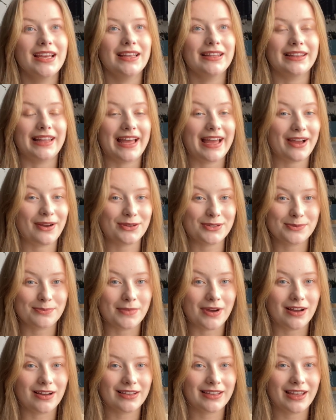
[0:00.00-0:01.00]
The house
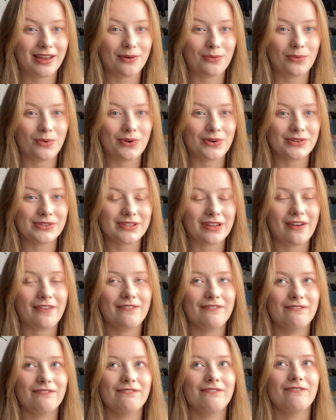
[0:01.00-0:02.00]
market was
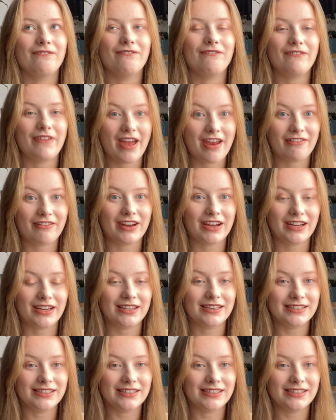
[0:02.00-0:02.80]
very